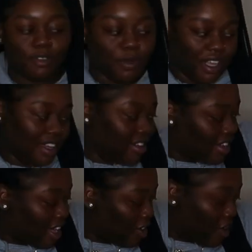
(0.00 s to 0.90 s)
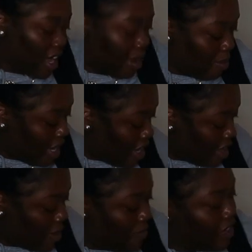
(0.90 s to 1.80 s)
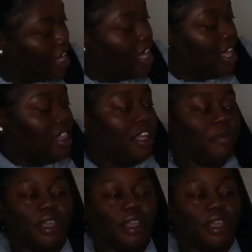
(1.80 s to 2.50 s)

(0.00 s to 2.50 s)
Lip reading: it's pink. We all know I like pink. Then